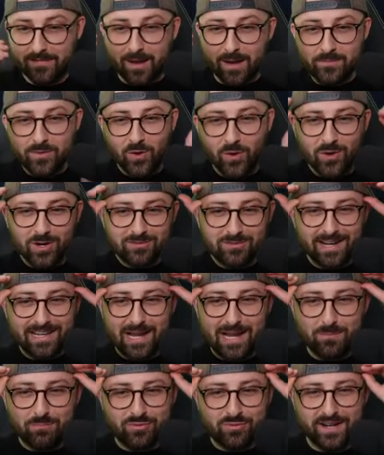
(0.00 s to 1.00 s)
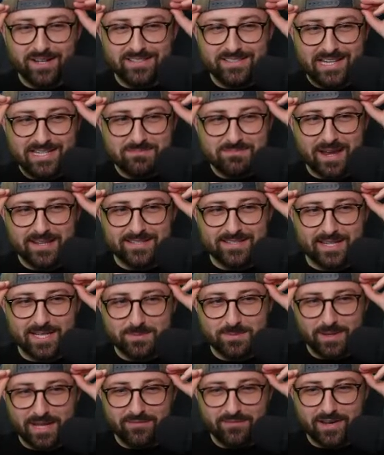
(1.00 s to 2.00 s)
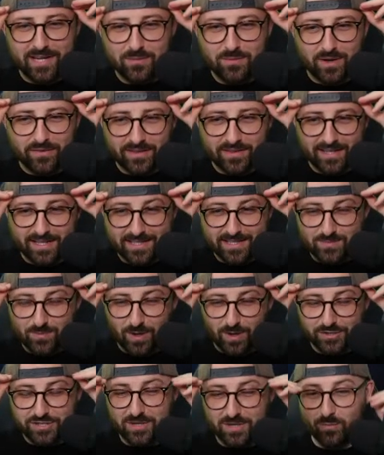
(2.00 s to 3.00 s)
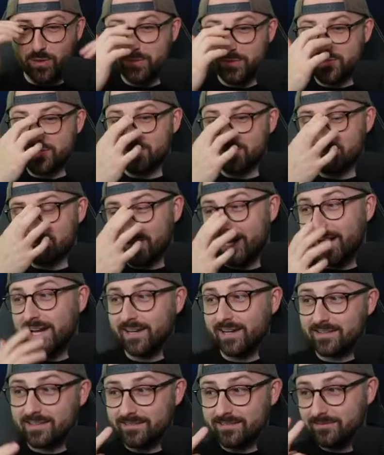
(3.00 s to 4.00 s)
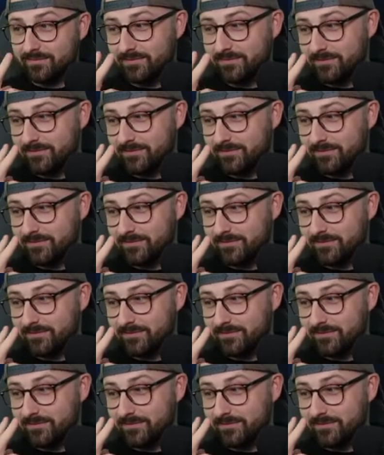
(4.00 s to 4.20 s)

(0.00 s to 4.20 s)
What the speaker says: I'm not going to read out Preeti's message, but if anyone that is watching wants to read